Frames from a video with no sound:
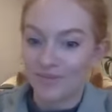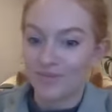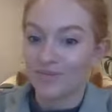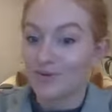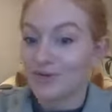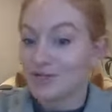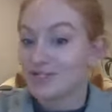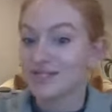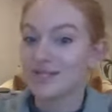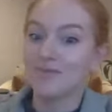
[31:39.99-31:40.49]

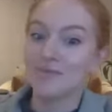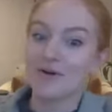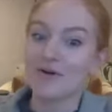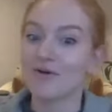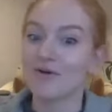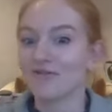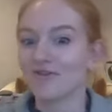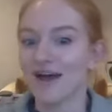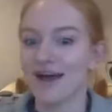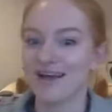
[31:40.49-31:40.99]
placebo
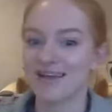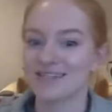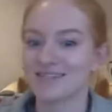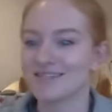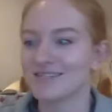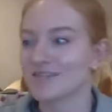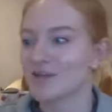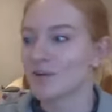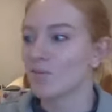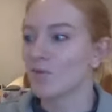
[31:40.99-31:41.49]
effect in
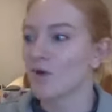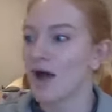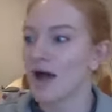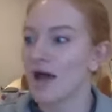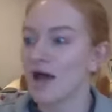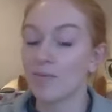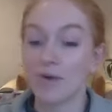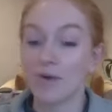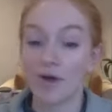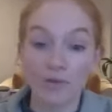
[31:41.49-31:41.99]
some
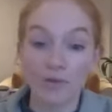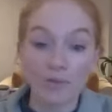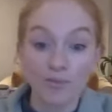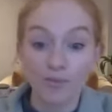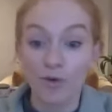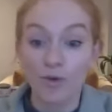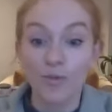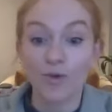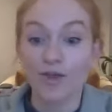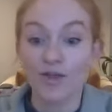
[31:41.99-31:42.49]
way, but
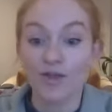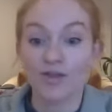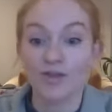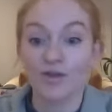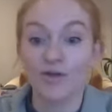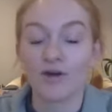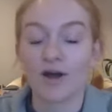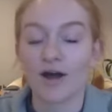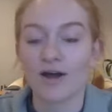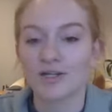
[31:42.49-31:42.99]
with
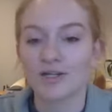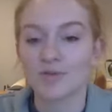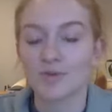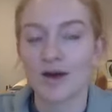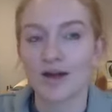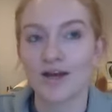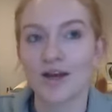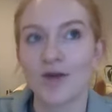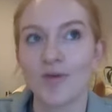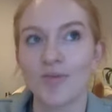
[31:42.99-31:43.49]
your eyes
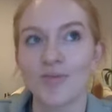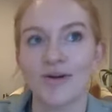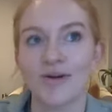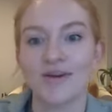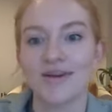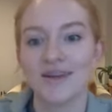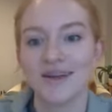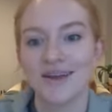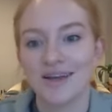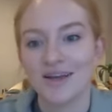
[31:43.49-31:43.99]
wide open.